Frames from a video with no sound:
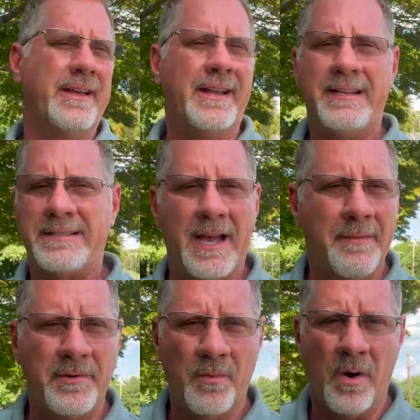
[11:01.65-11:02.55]

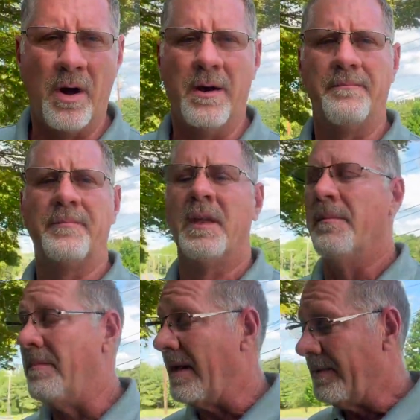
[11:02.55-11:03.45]
anytime you want. Maybe